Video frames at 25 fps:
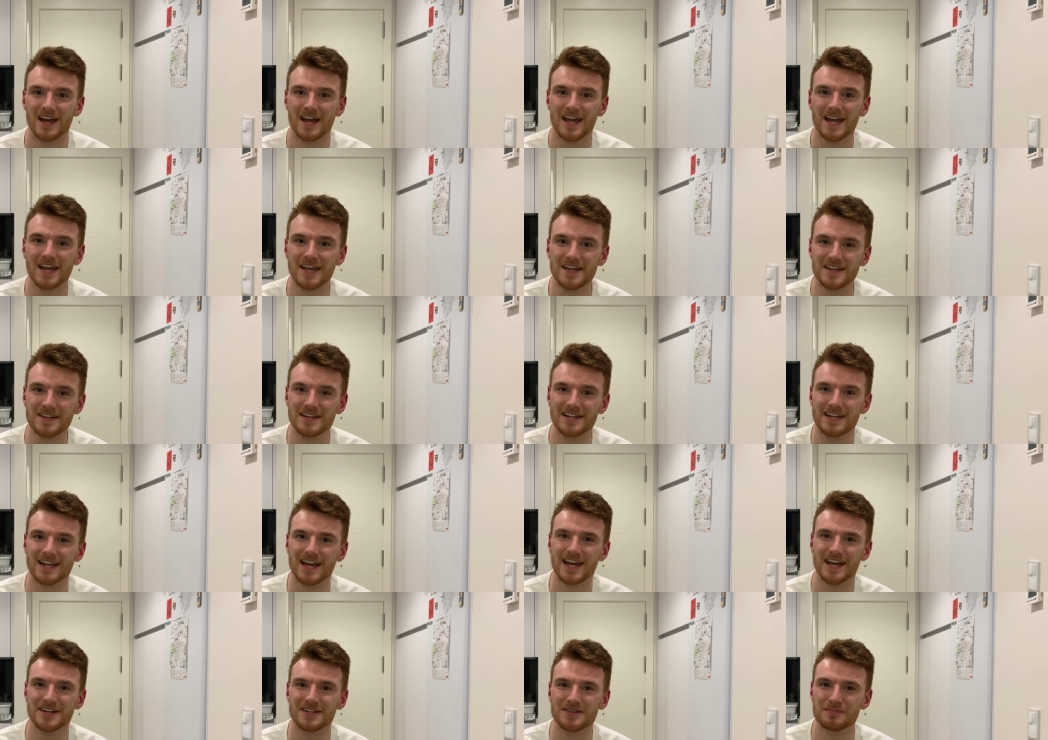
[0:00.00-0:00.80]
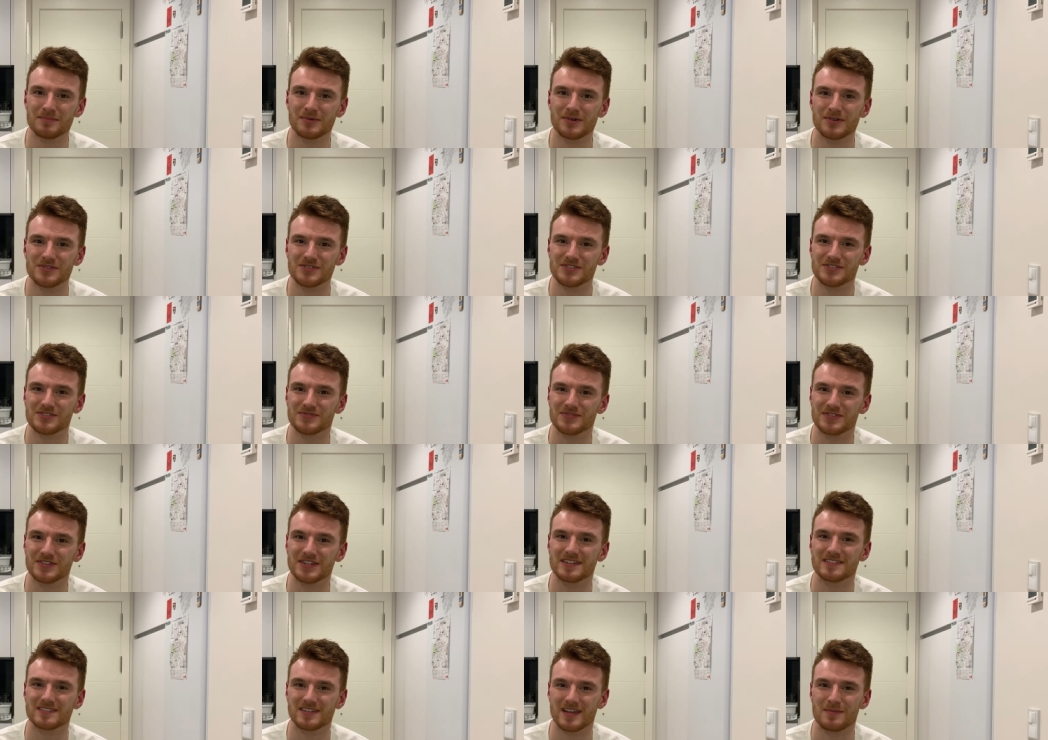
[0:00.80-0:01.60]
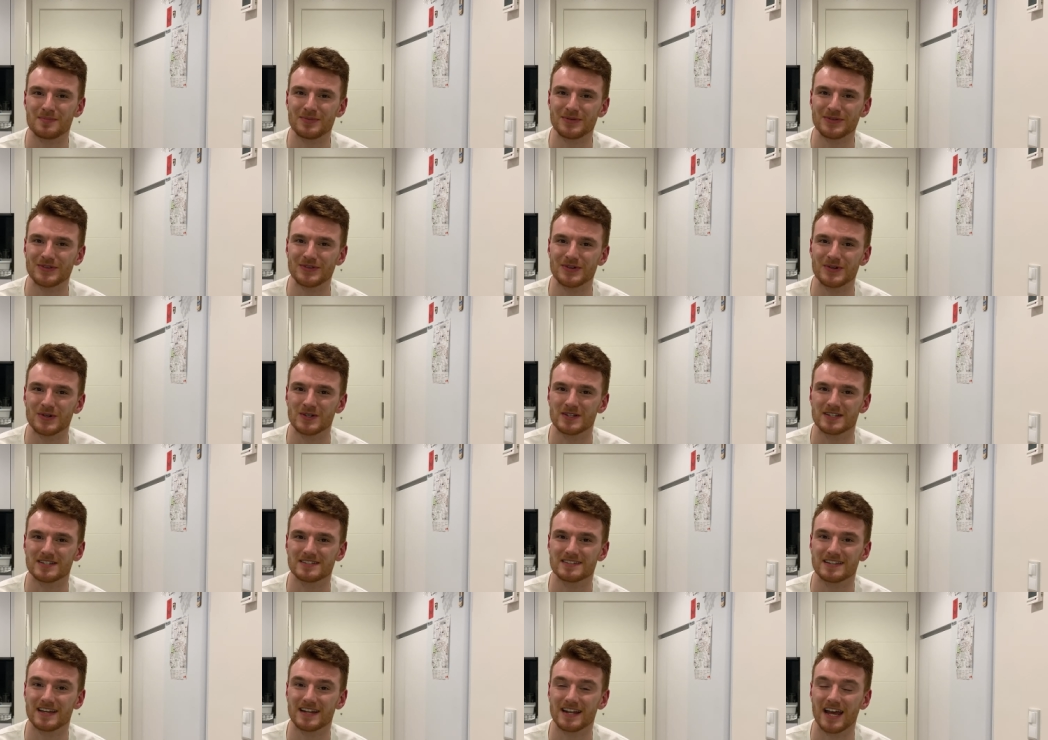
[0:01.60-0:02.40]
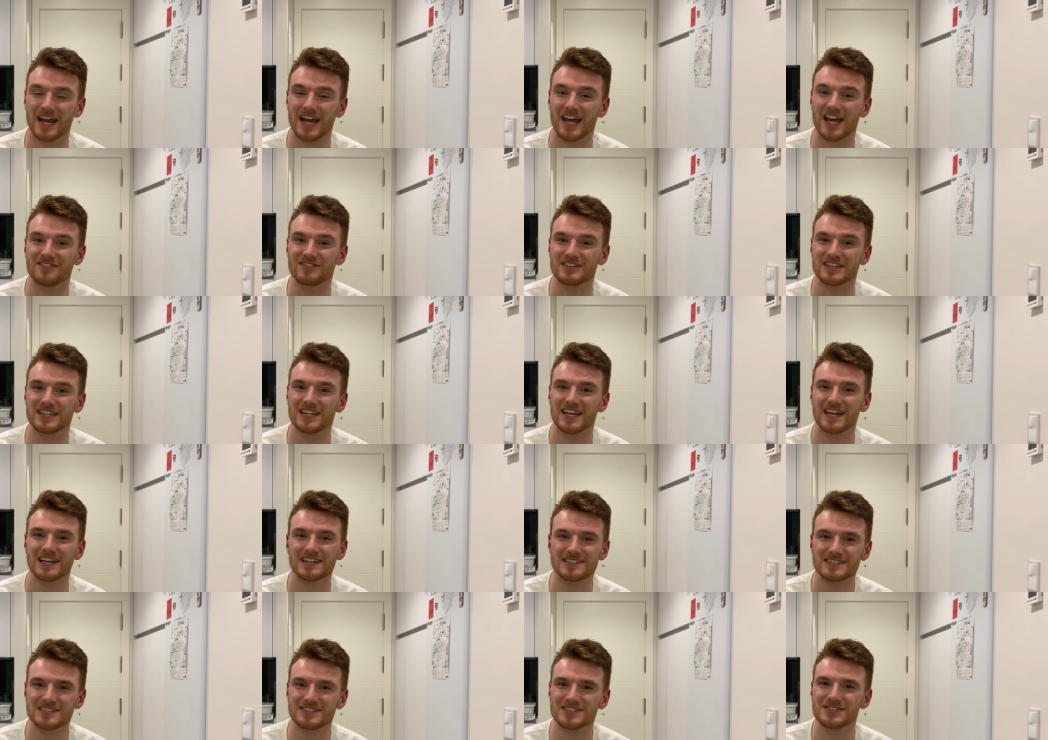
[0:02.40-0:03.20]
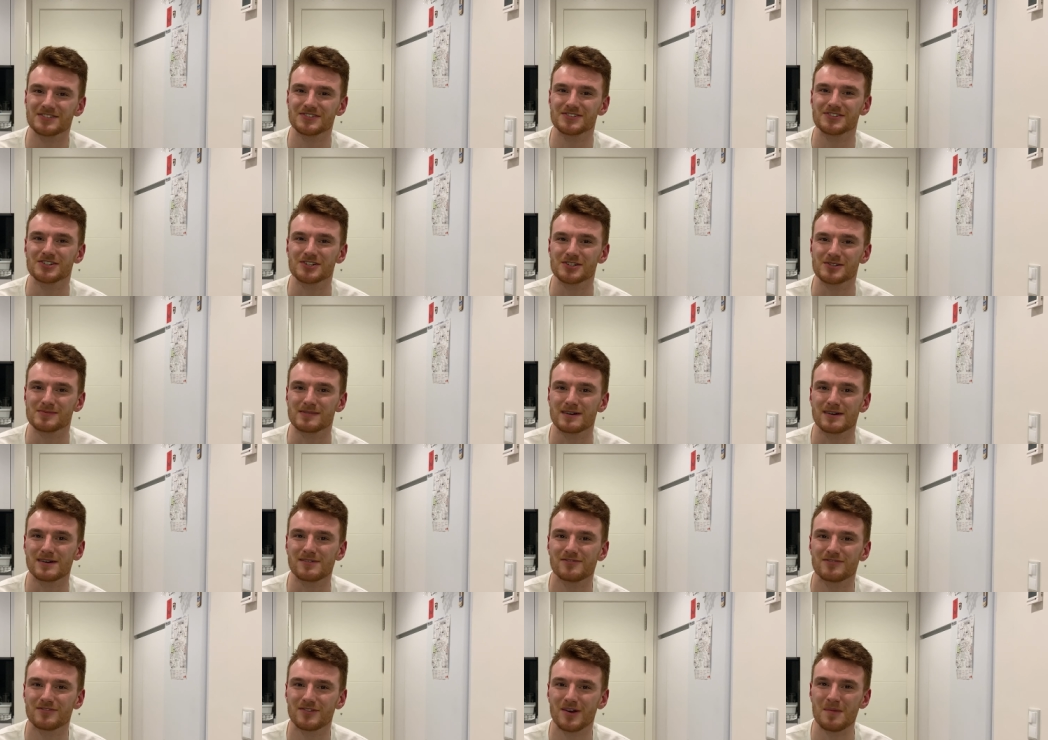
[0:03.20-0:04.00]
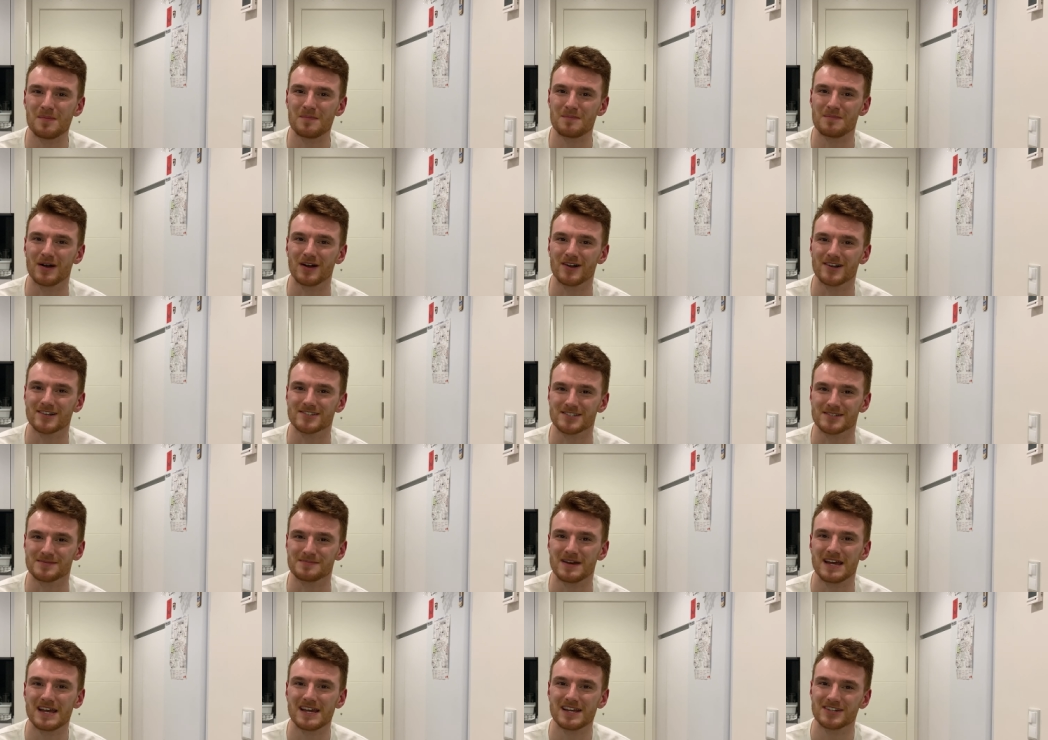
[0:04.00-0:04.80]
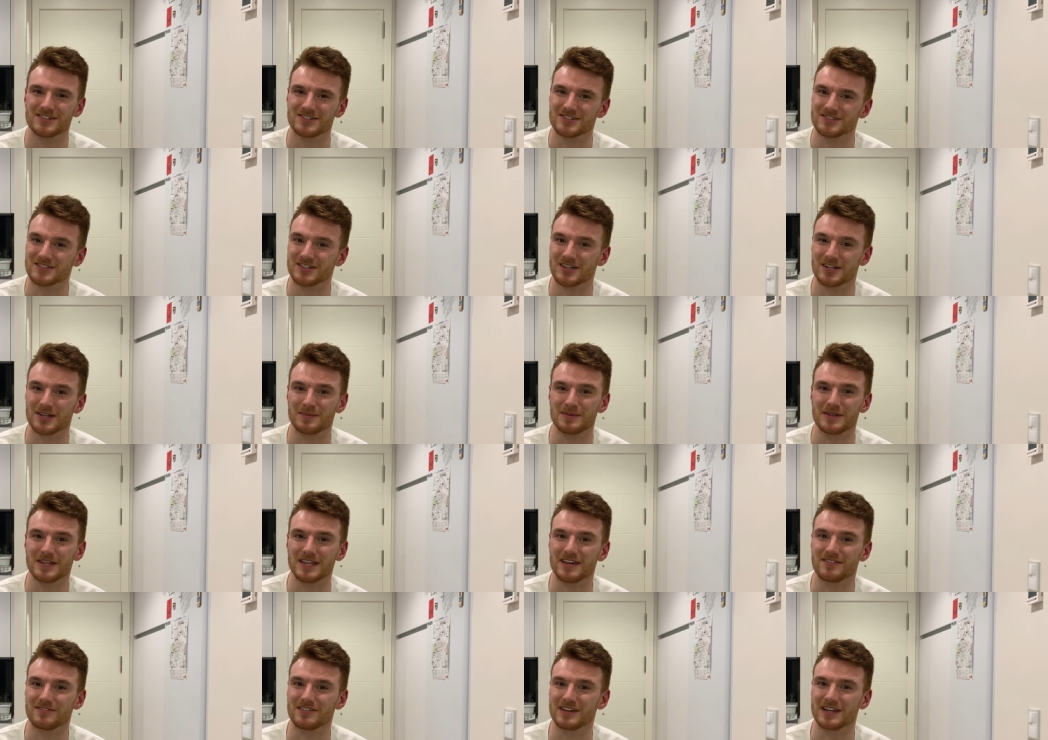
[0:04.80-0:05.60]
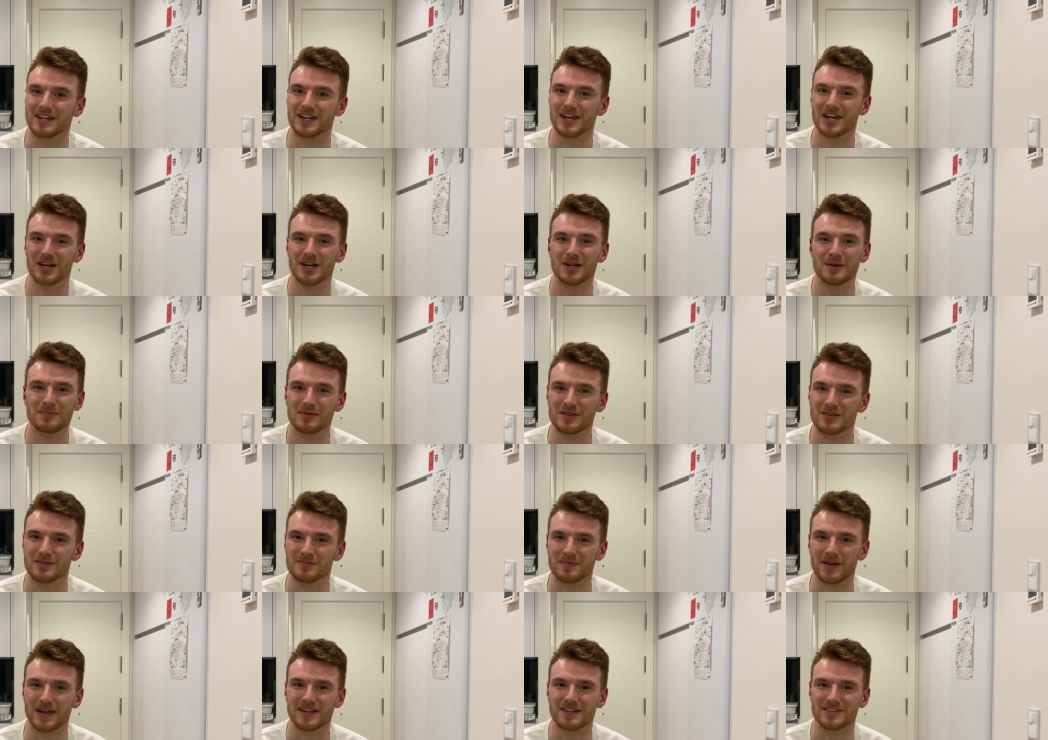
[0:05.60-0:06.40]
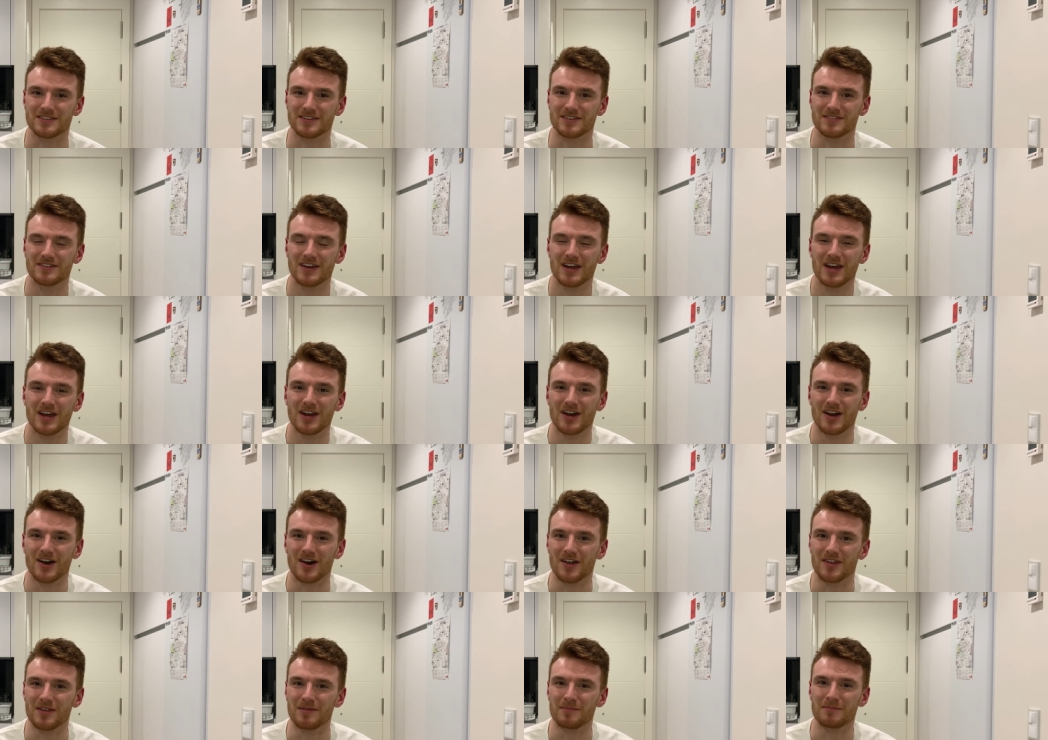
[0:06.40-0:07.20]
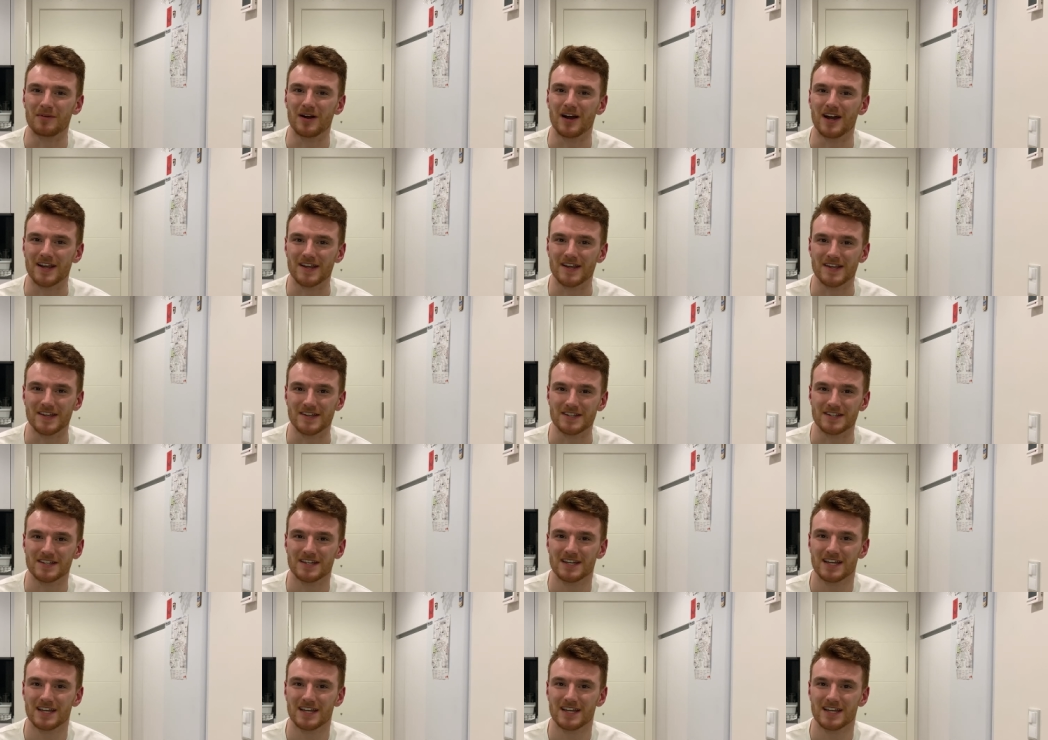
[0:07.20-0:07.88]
And an added bonus for this episode is that I have a guest YouTuber from Belgium who's going to be giving her perspective on the market.